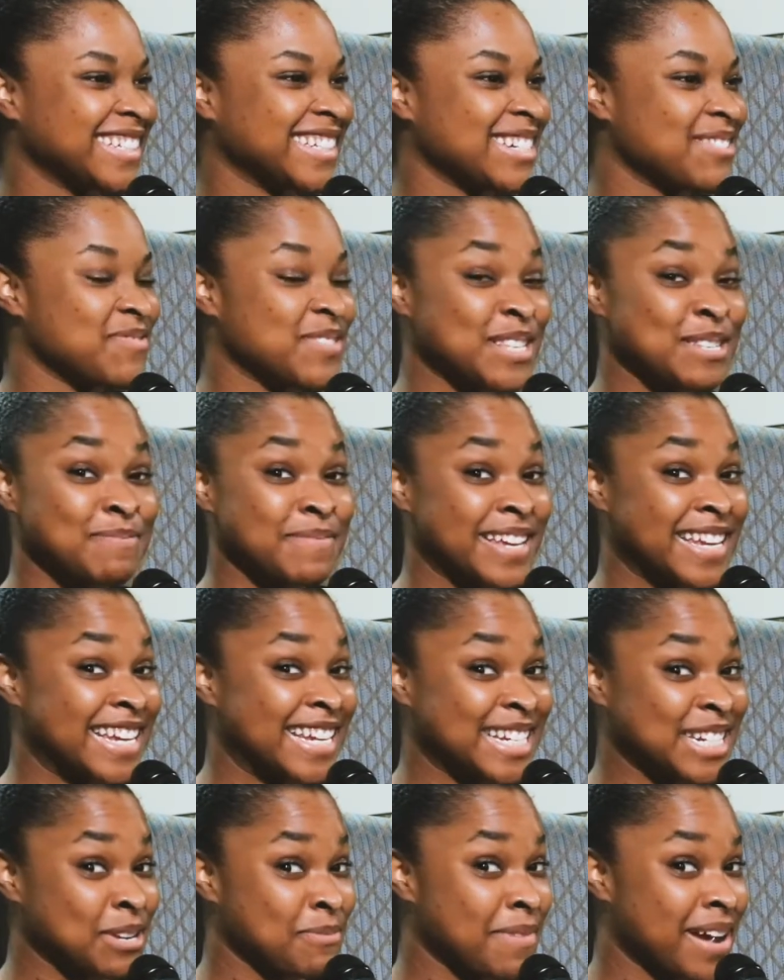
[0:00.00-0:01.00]
I've done
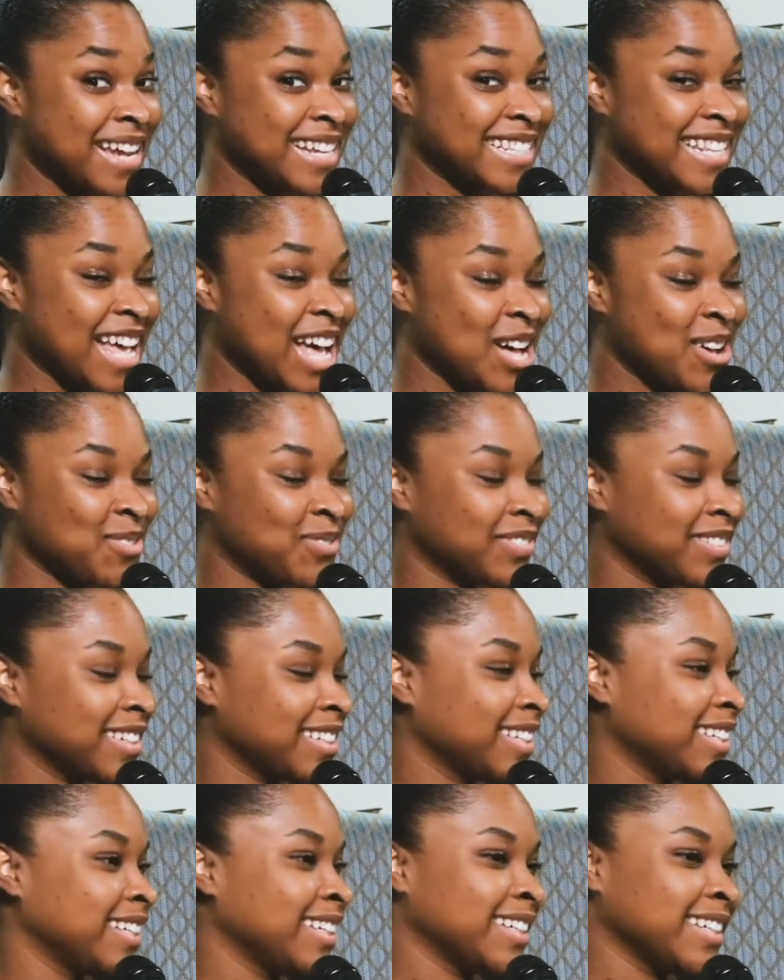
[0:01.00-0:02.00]
that to myself multiple
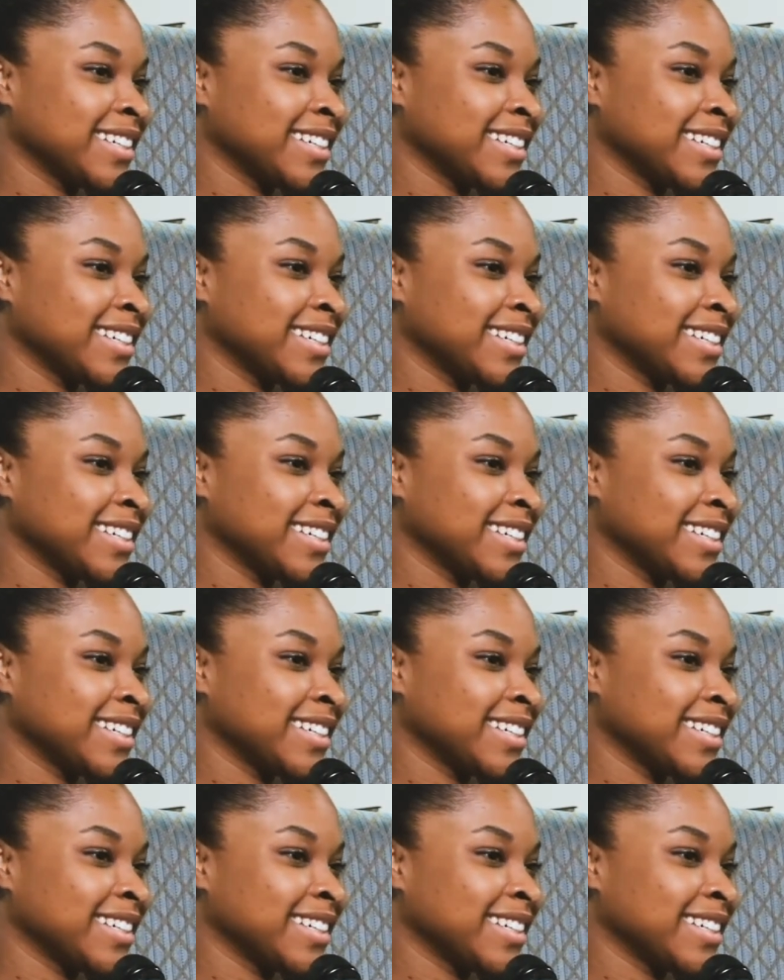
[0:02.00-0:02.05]
times. And